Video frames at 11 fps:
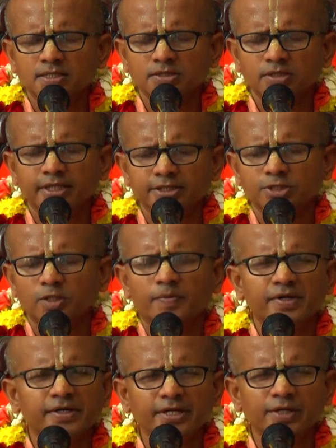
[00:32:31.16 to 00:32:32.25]
So I stop
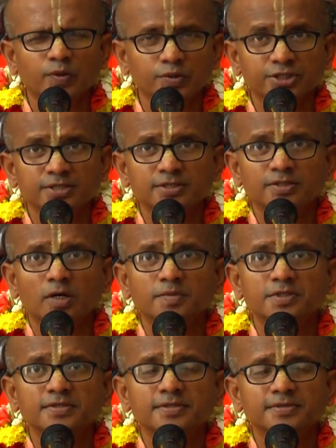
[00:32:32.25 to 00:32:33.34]
here. Any questions,
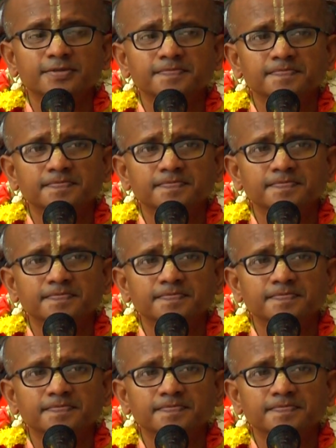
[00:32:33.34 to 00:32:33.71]
comments?